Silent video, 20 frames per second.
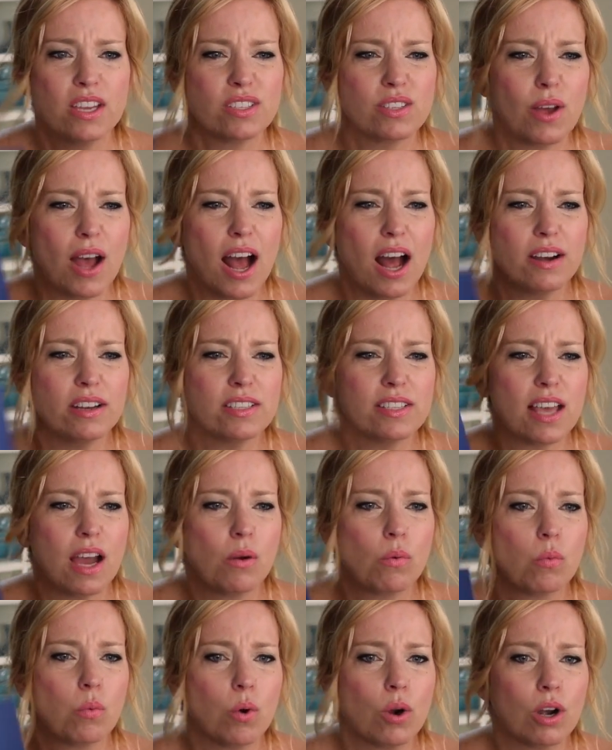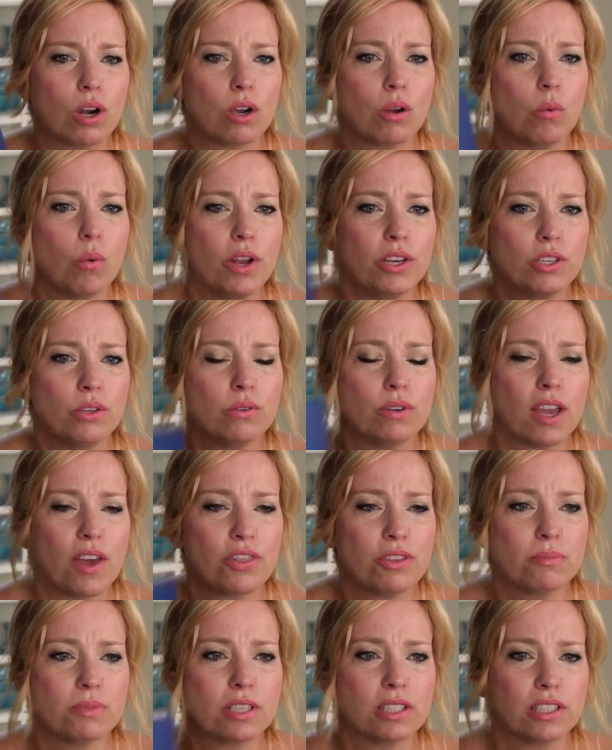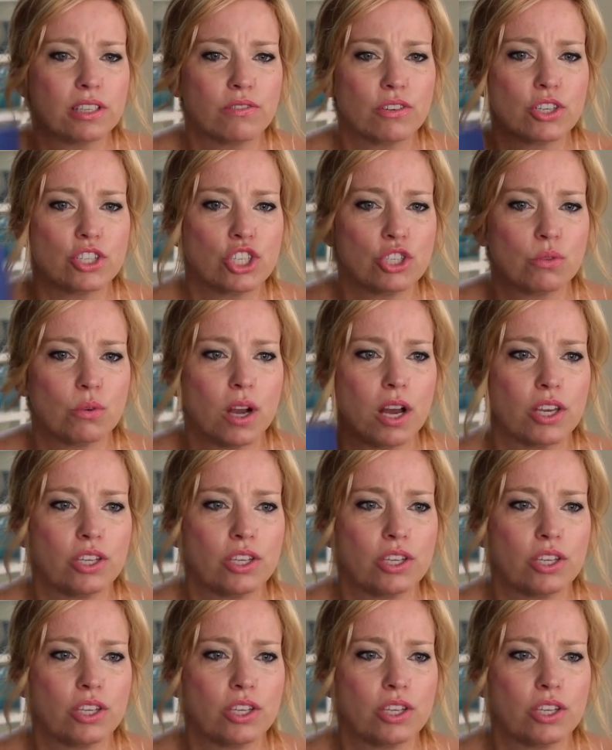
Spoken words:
So how does that work when you get them delivered to